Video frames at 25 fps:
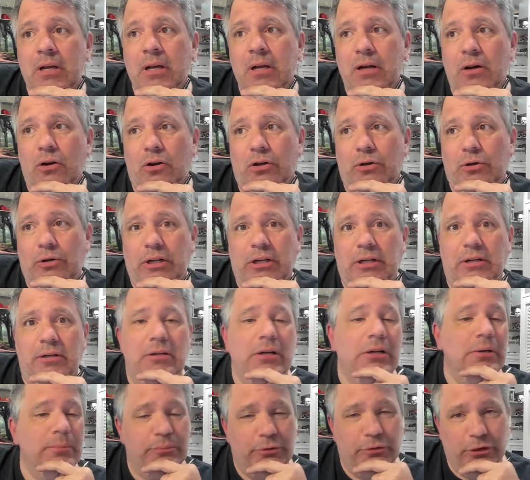learning
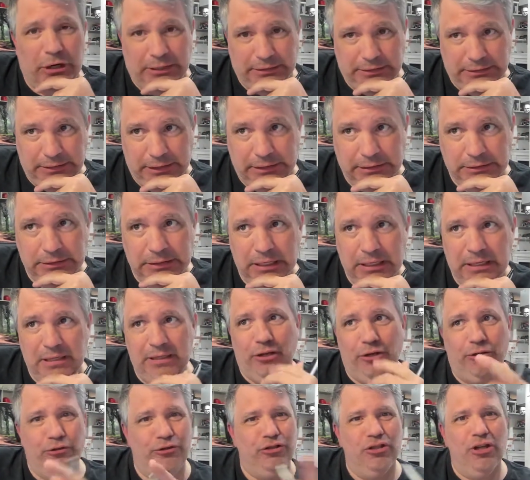process.
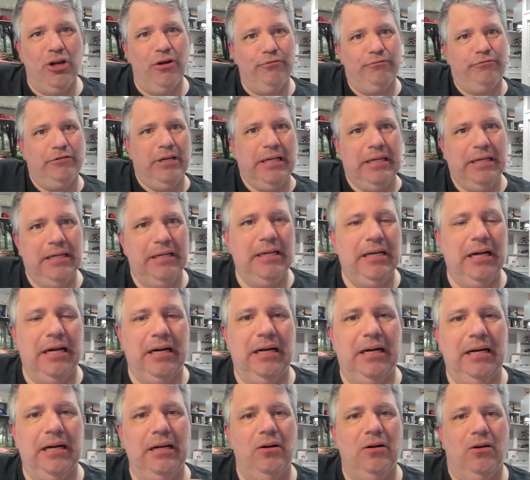There's no reading
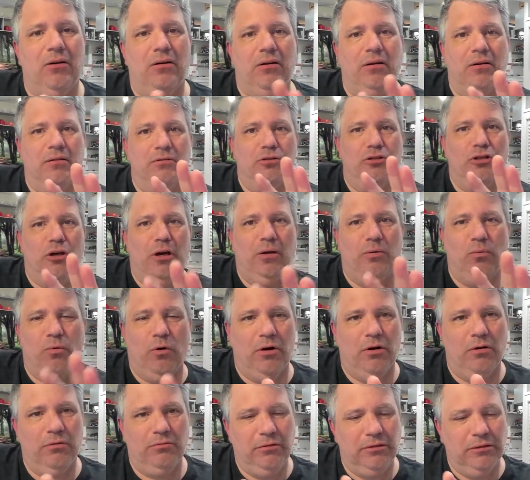guide on John
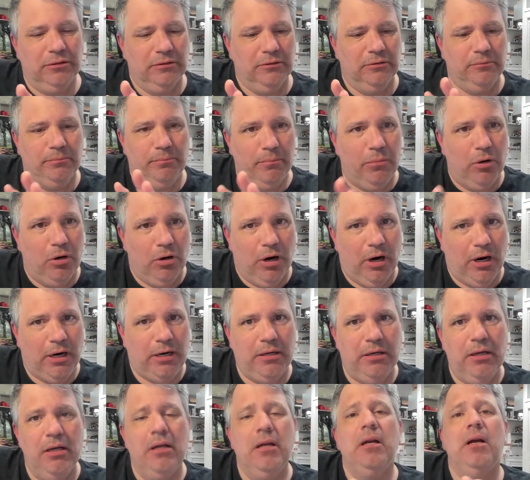Walton's book,